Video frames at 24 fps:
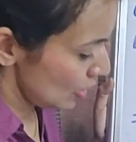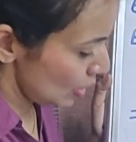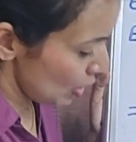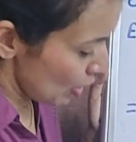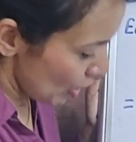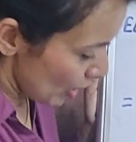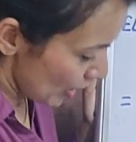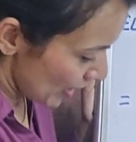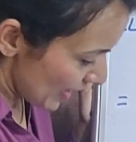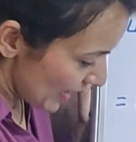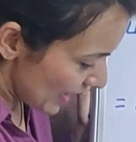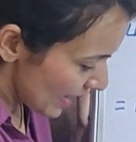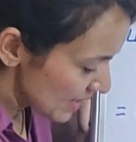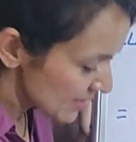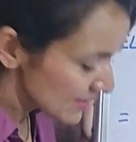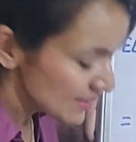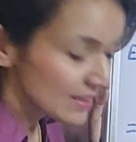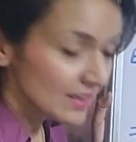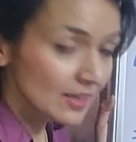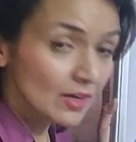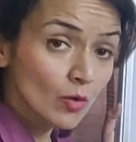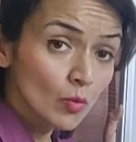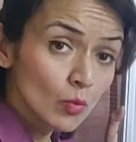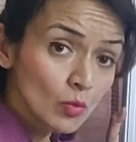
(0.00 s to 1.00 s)
and
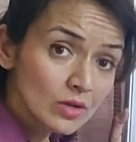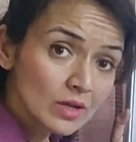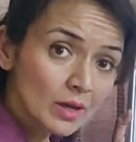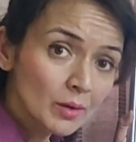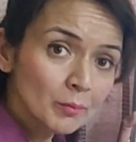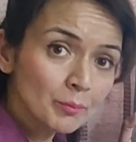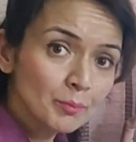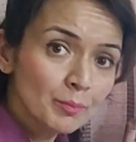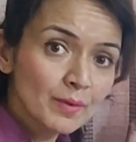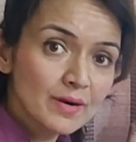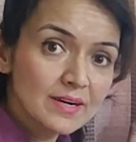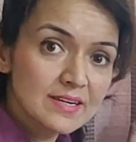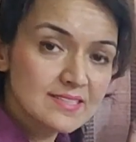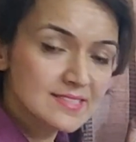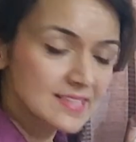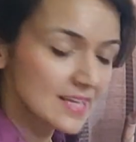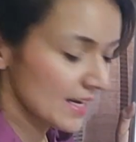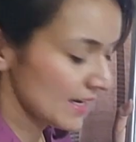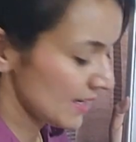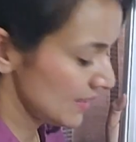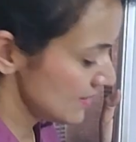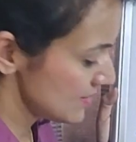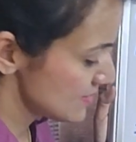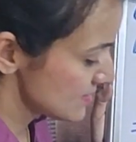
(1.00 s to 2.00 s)
coulomb per
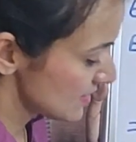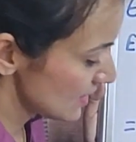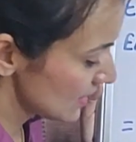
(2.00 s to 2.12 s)
second is